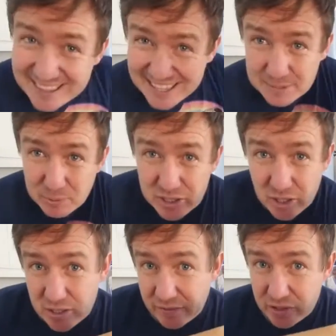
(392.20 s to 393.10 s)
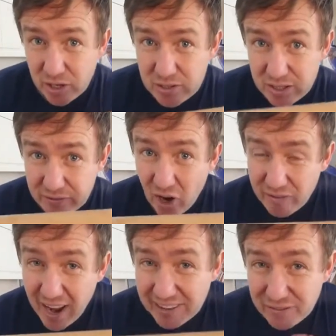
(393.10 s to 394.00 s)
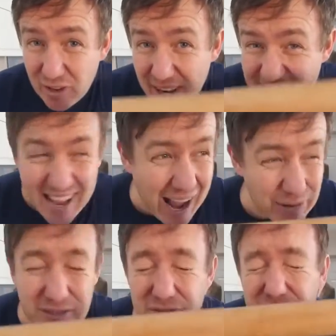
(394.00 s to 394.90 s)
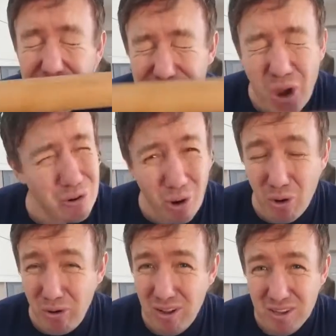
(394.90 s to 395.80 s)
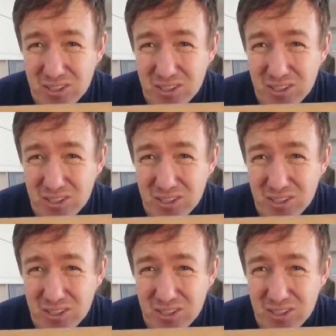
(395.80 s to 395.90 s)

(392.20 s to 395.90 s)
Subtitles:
this by Joseph I've had in the house for so long.